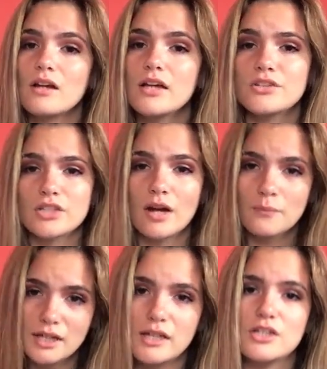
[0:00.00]
And she got
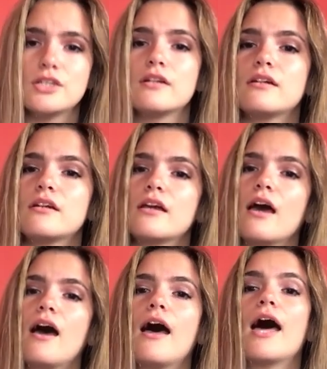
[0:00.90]
radiation.
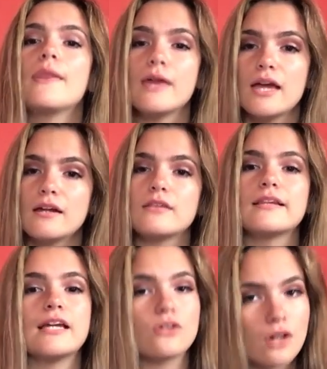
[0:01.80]
And then
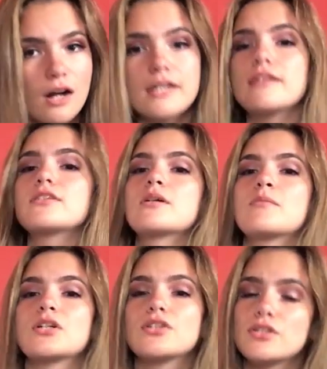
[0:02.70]
later on in the
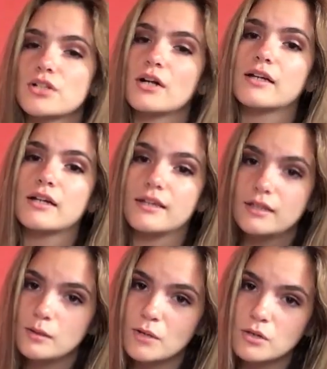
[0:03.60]
summer, she started getting
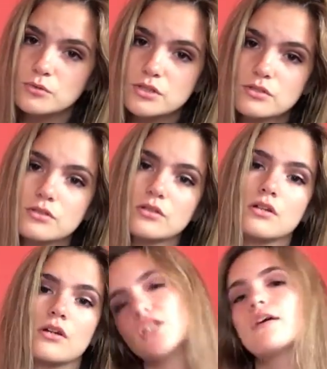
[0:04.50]
chemos.
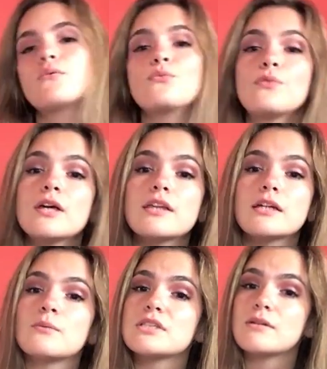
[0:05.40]
She didn't feel that
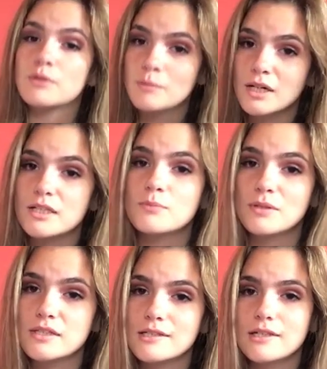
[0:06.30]
it was everybody's
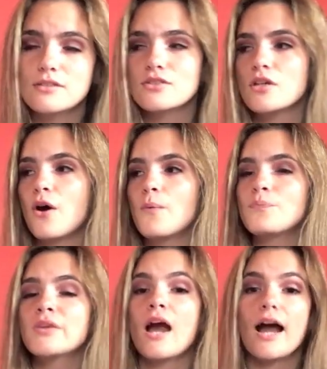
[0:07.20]
business. So
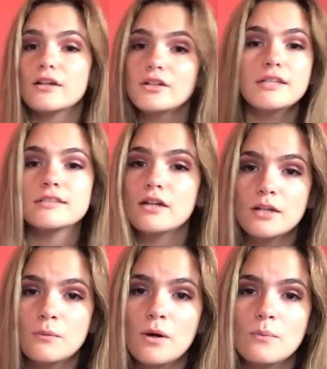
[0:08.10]
I couldn't tell
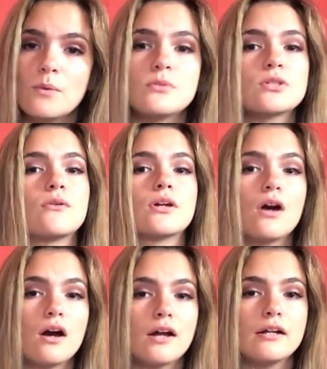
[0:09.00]
anyone what was going
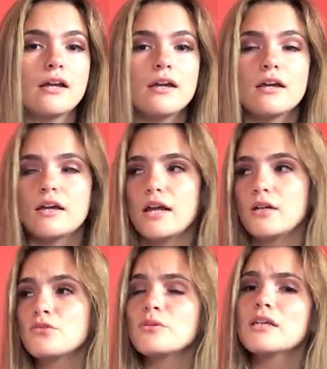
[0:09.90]
on. And it
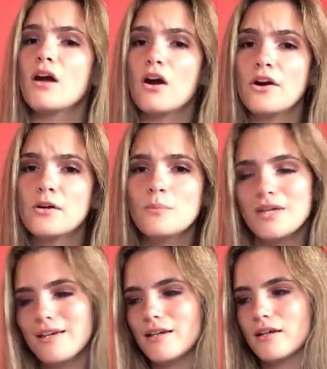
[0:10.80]
was really hard
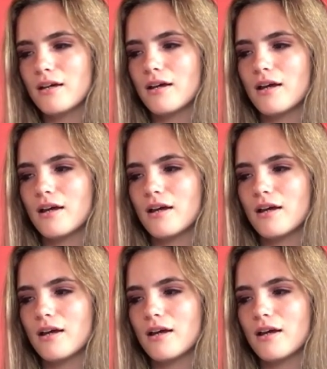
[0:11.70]
being